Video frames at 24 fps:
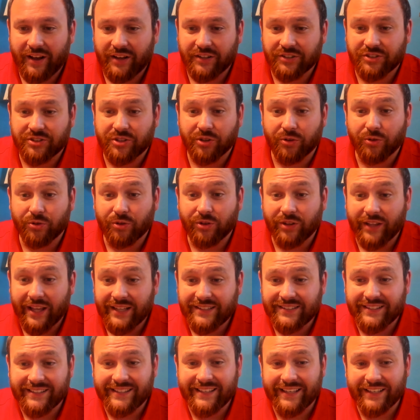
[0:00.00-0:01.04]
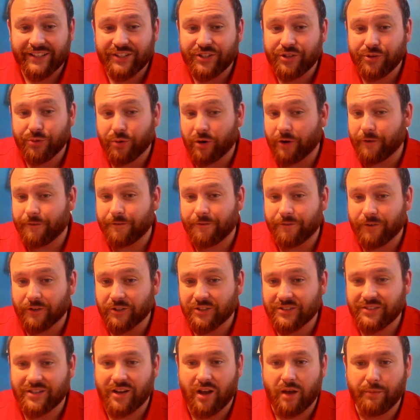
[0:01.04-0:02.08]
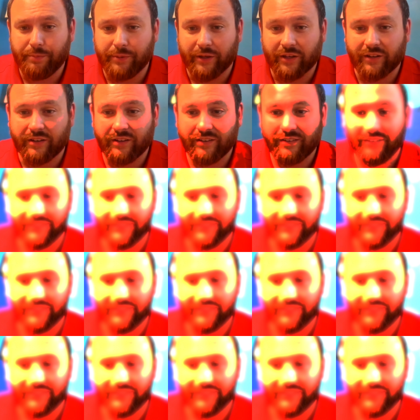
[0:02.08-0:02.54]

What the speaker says: So let's get to our first topic.